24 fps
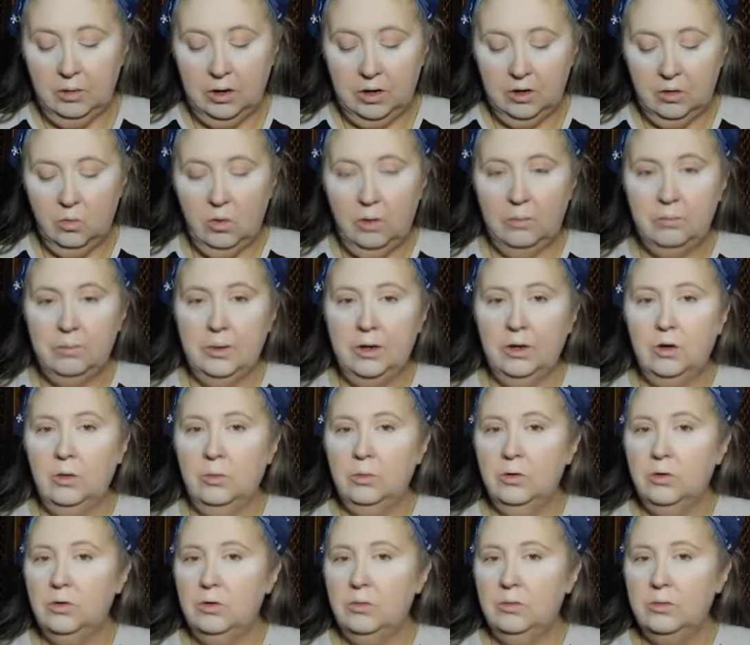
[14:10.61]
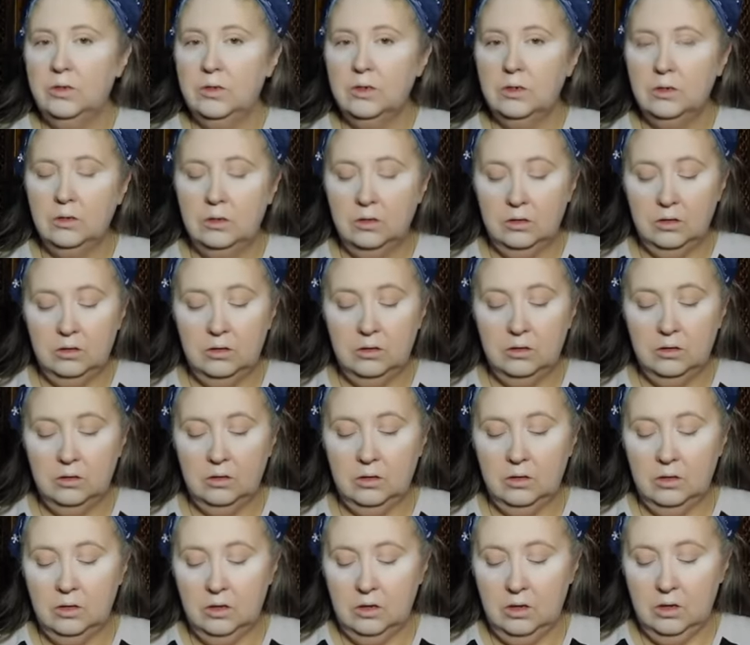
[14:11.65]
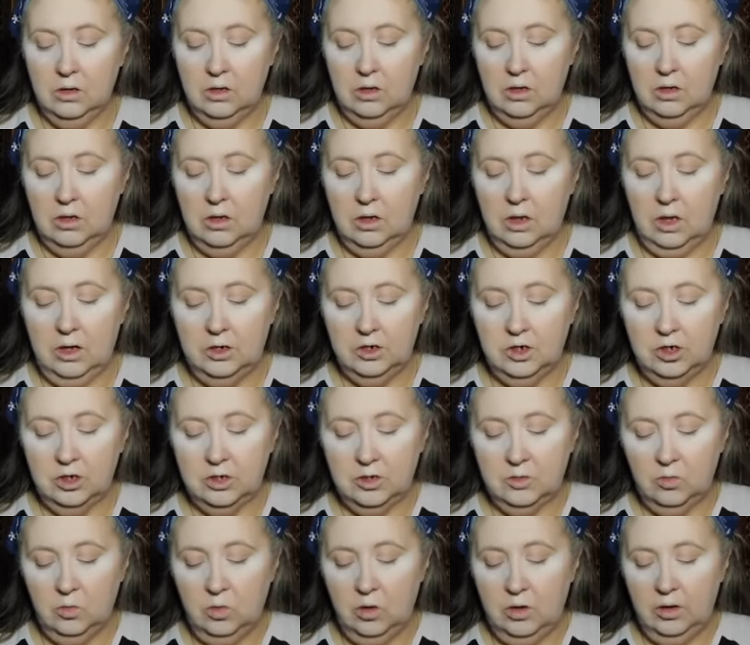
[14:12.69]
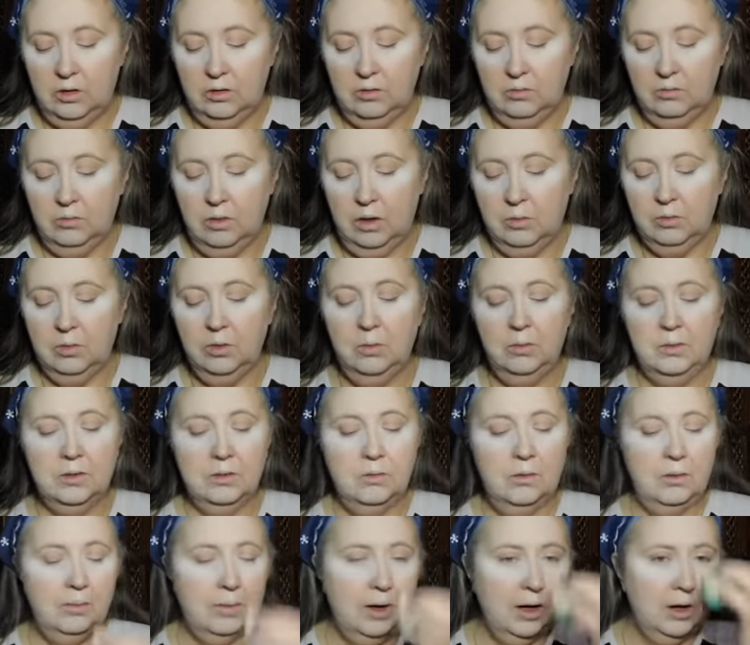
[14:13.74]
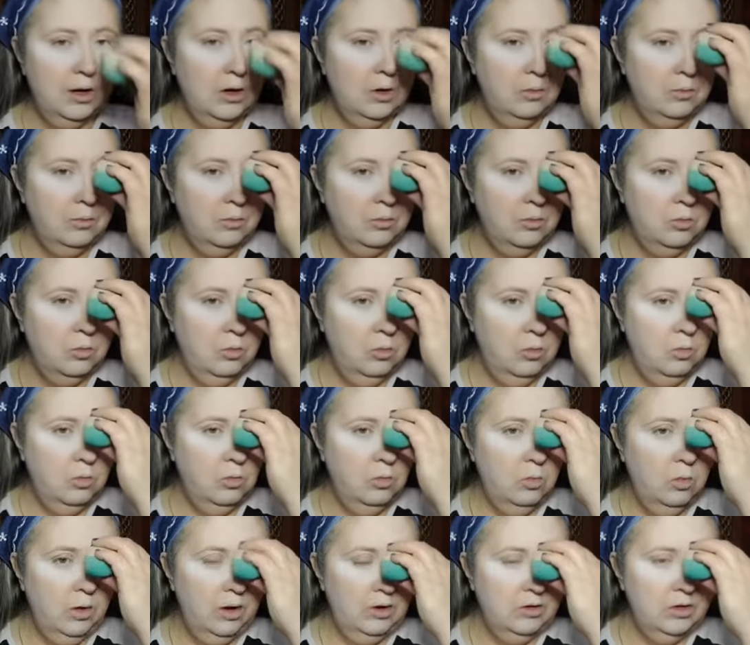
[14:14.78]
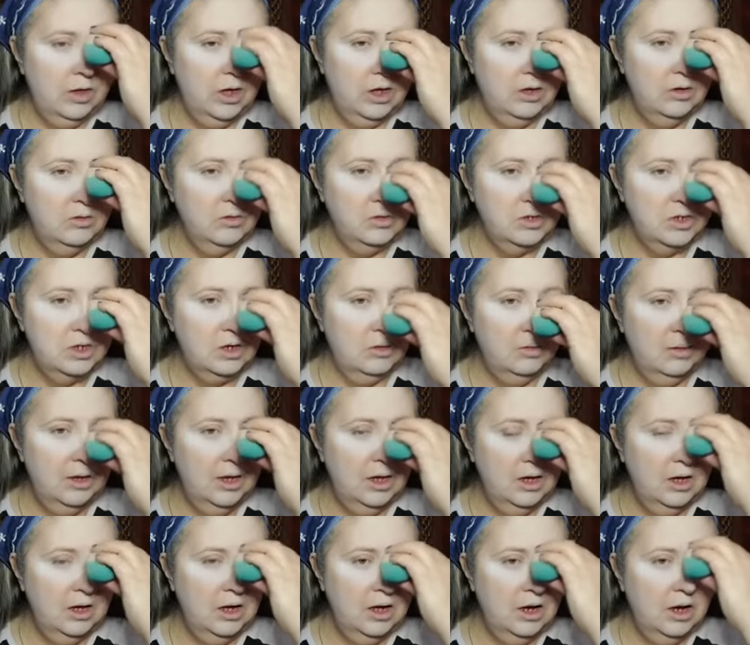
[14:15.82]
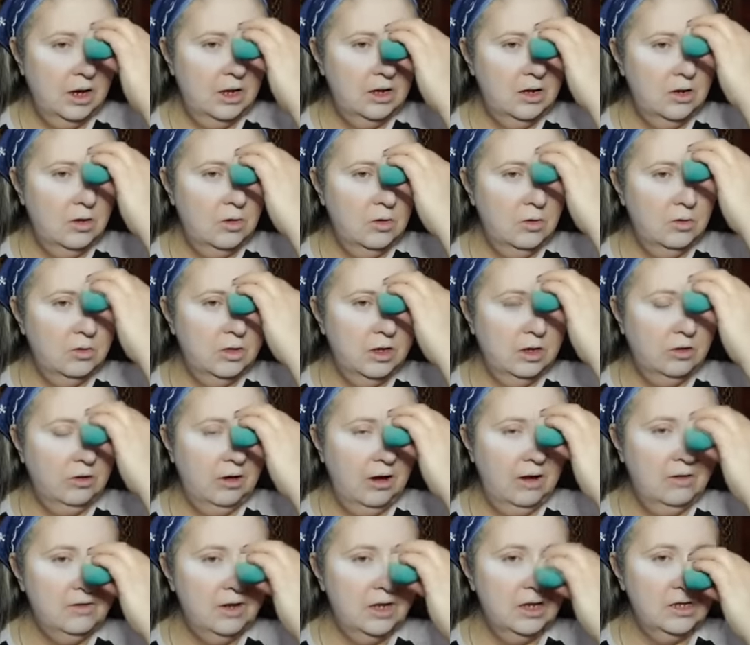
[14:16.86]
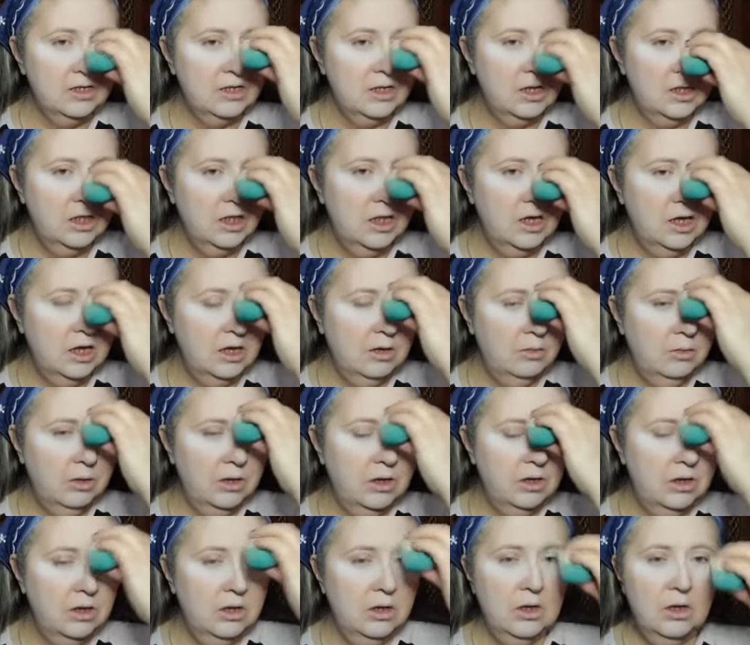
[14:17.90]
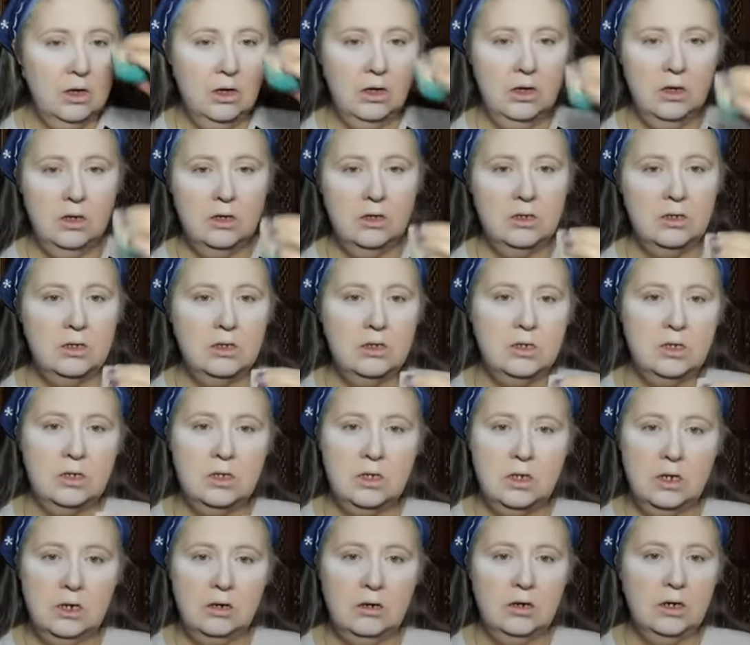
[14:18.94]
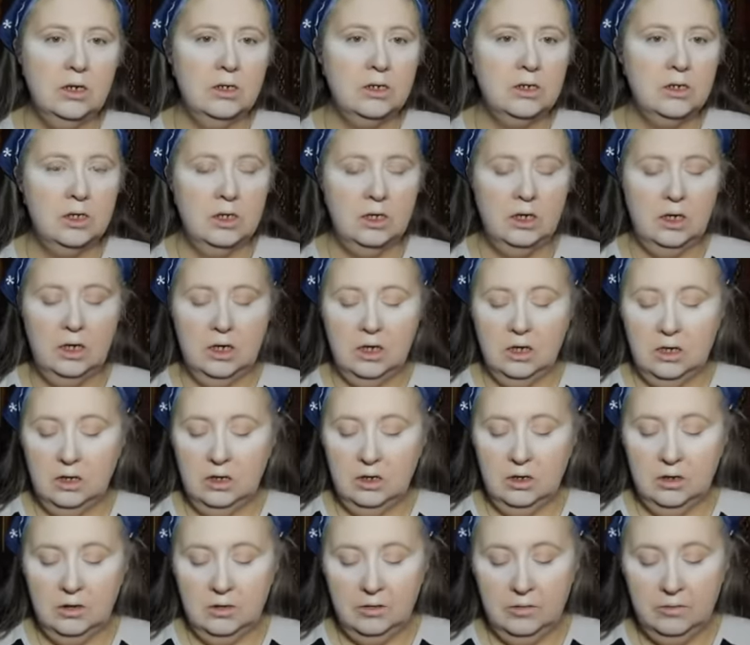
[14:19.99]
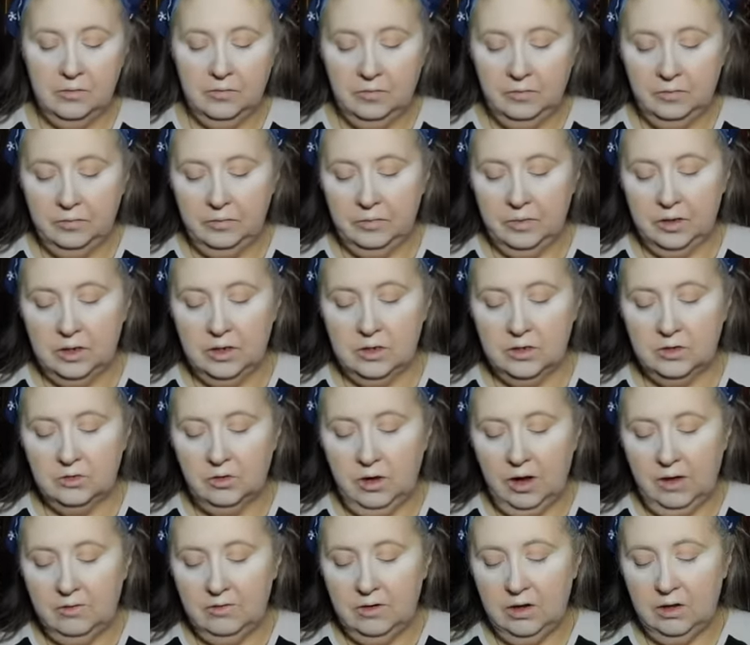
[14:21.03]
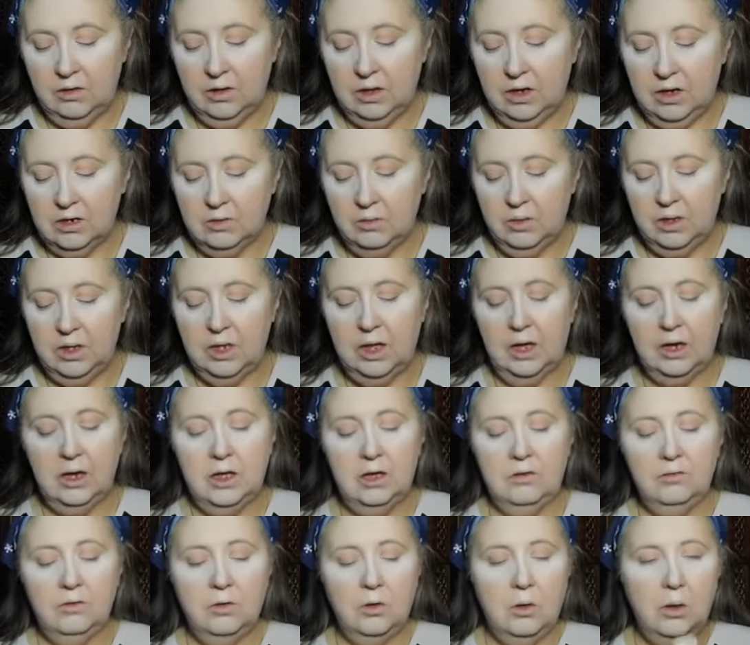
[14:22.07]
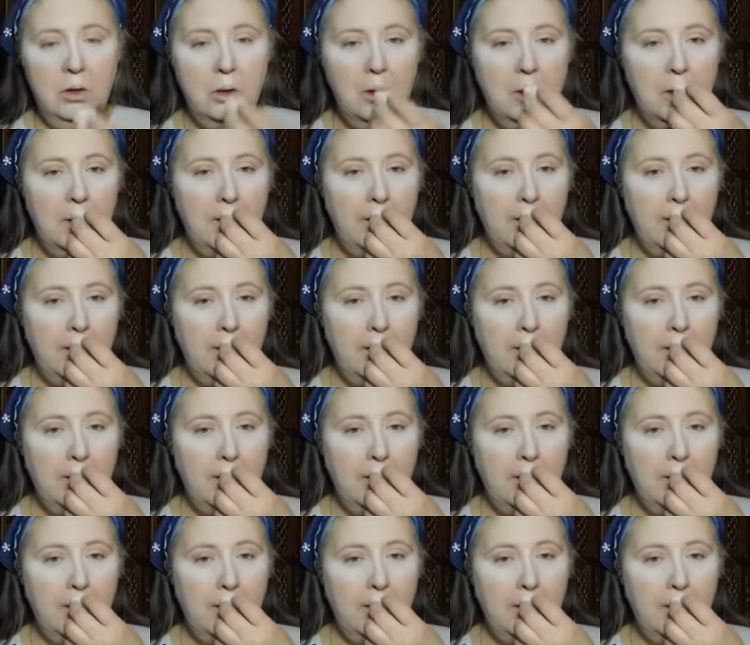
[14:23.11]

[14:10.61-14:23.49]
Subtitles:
I don't want bigger boobs. I just want my boobs to be back where they used to be. And I know that gravity is a thing, but seriously. Does gravity need to be that evil?